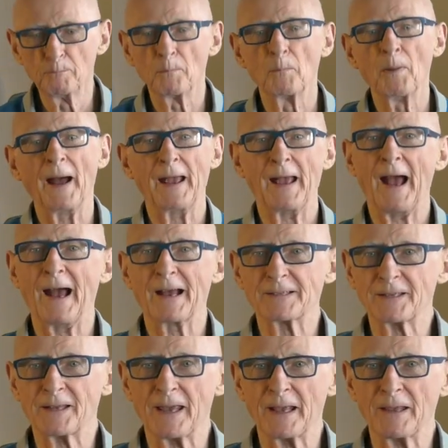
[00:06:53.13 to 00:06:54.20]
by
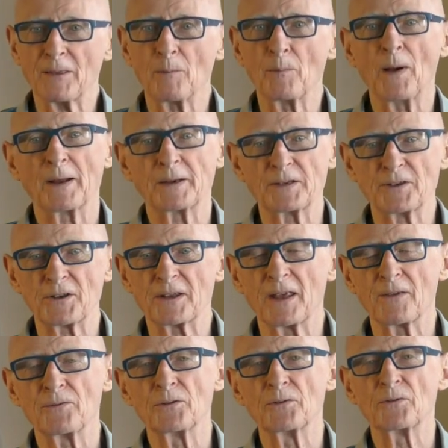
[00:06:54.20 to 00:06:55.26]
asking the body to
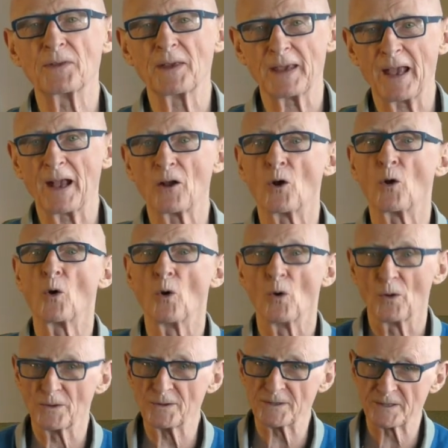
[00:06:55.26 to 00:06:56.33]
give you the
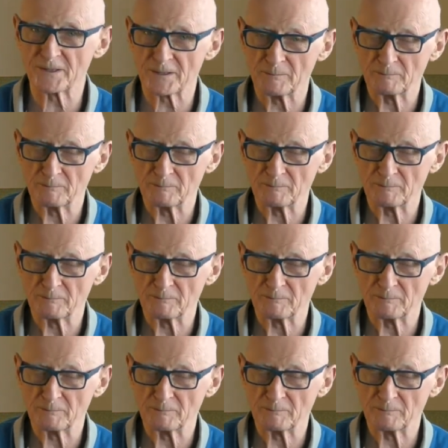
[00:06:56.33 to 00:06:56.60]
gauze,